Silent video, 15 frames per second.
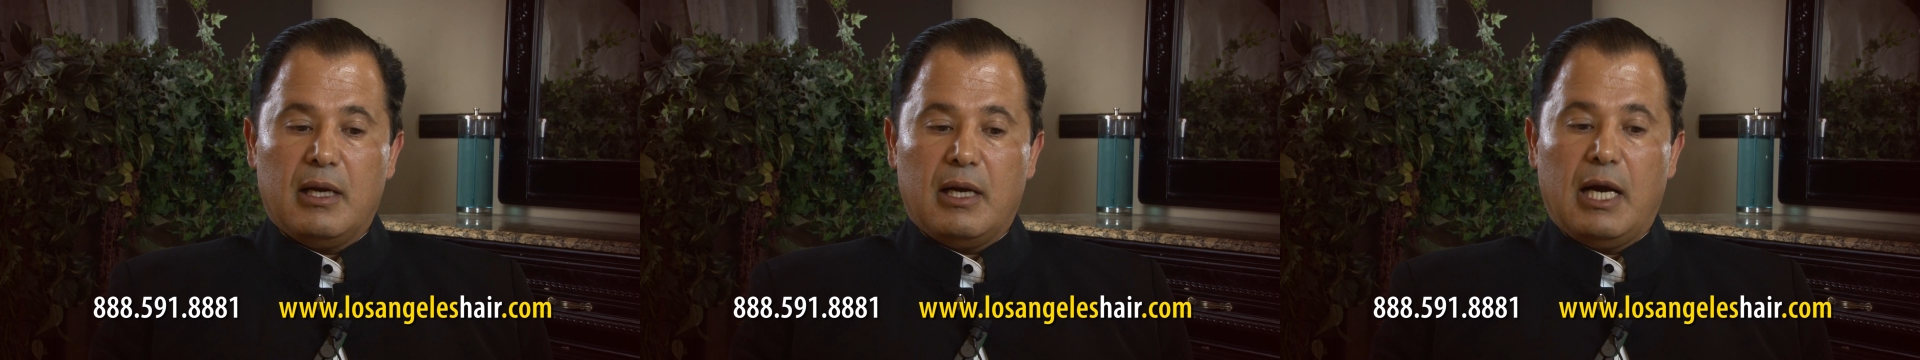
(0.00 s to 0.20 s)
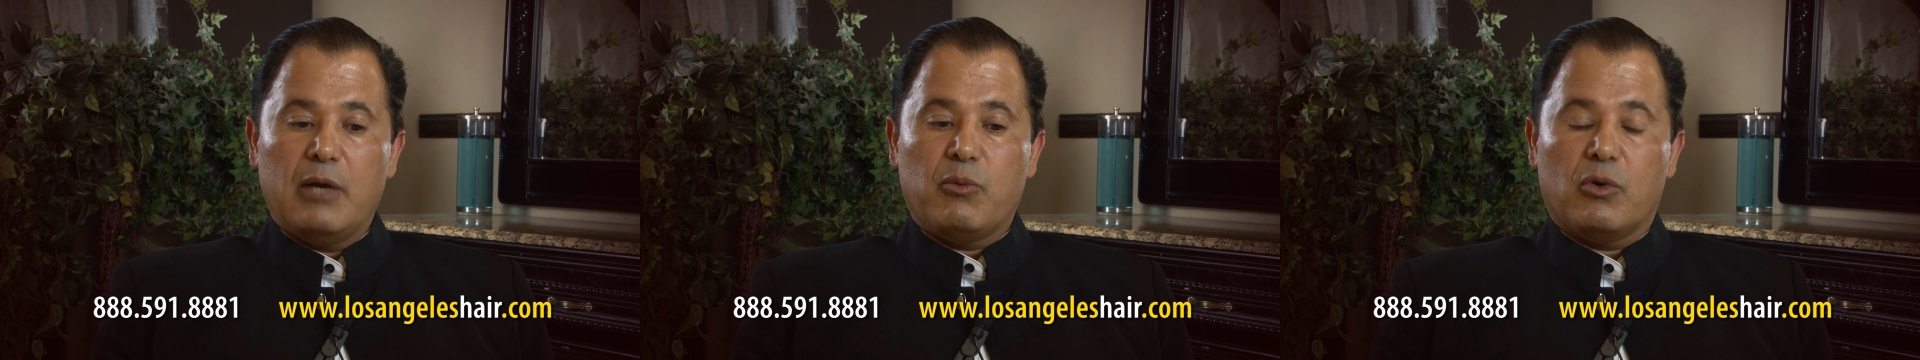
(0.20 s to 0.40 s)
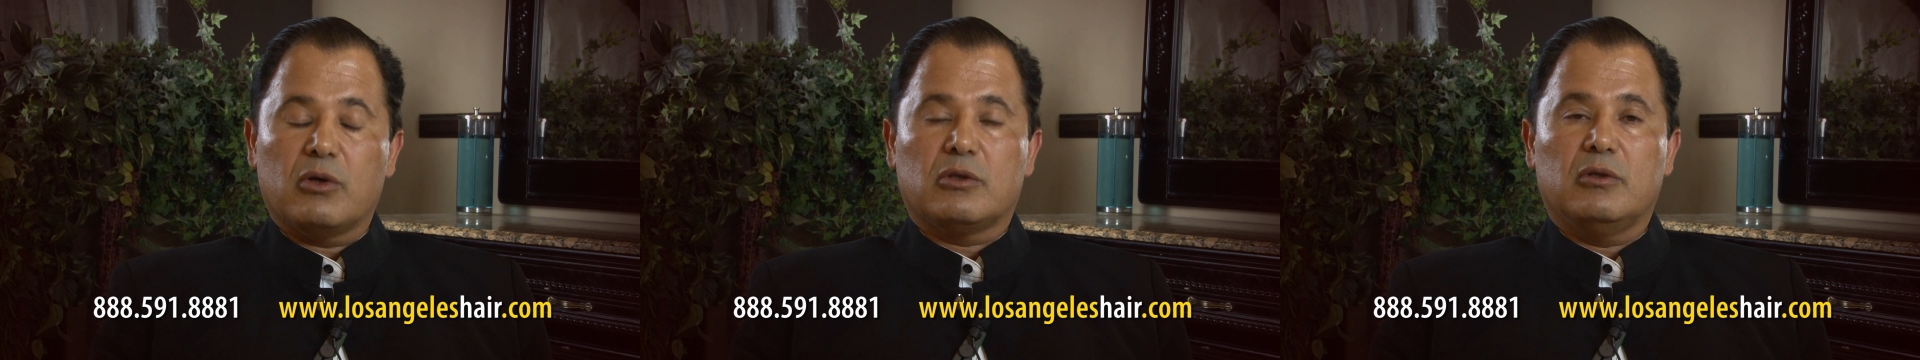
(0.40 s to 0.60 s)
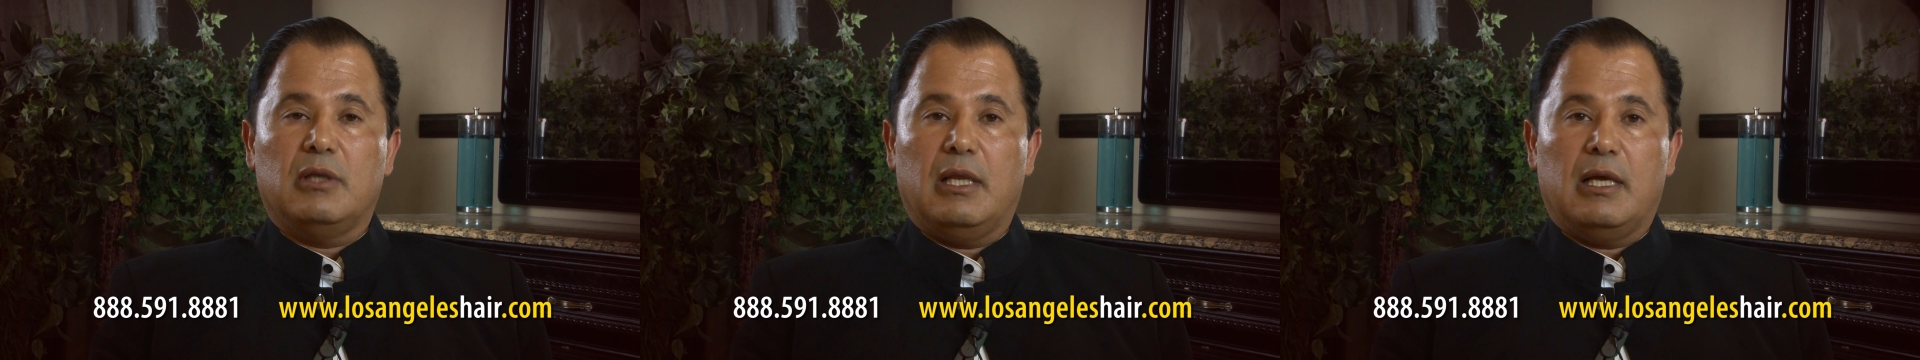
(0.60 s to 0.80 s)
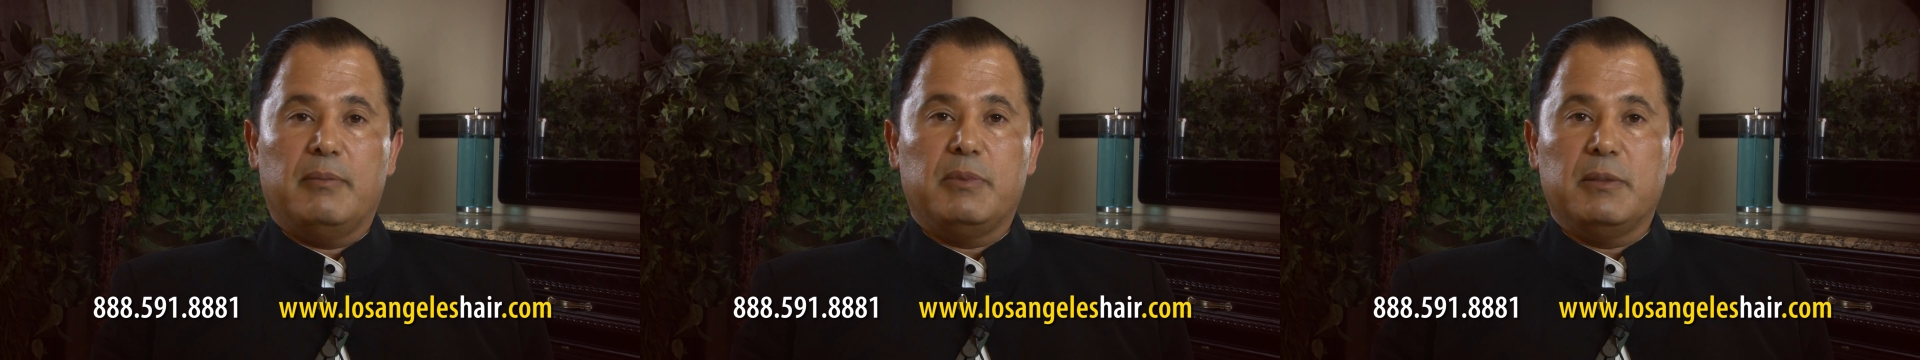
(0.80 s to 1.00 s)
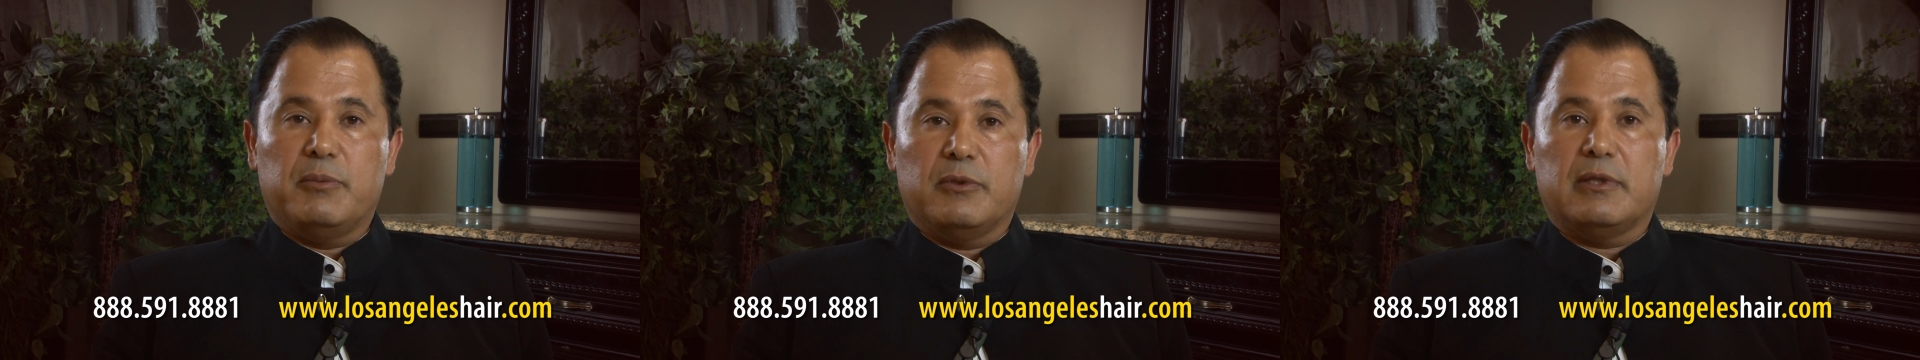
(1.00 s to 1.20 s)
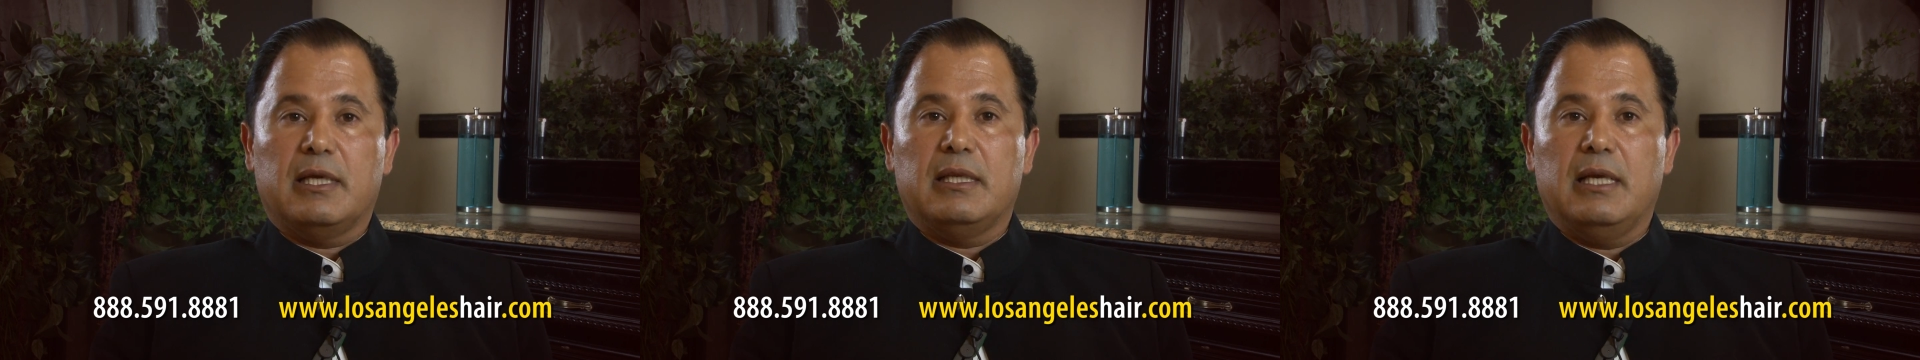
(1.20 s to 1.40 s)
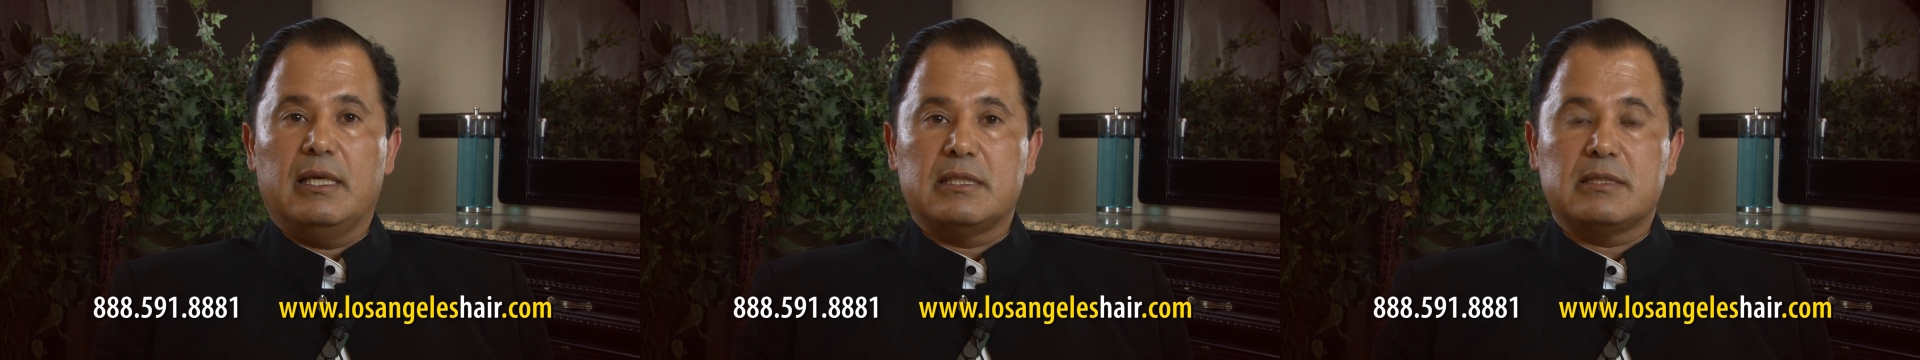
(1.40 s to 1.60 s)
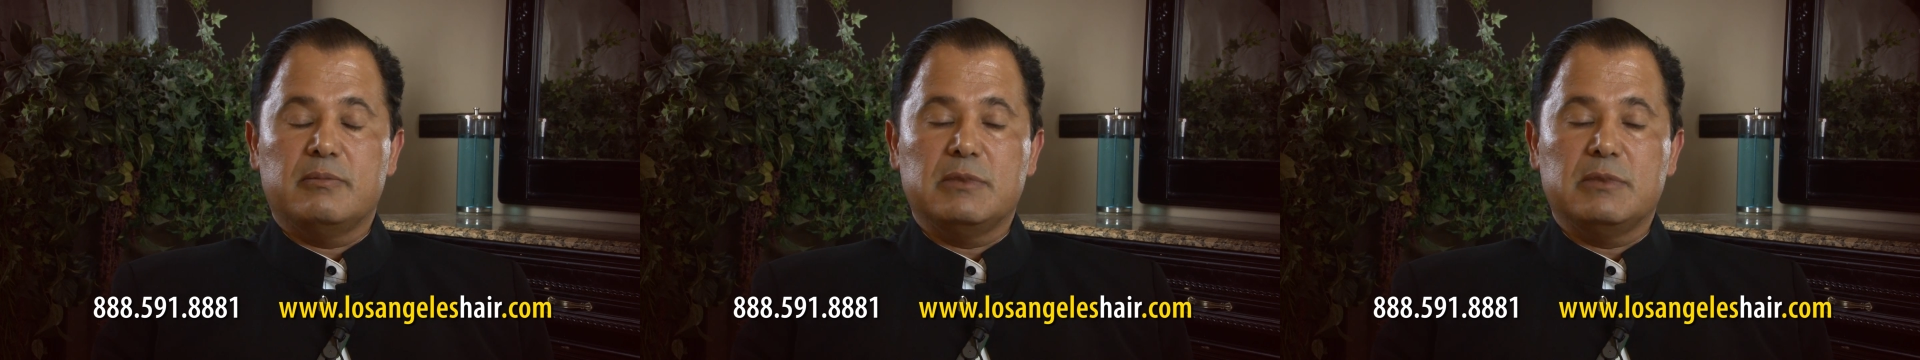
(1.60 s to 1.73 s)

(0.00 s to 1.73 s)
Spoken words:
I worked on a lot of people that had some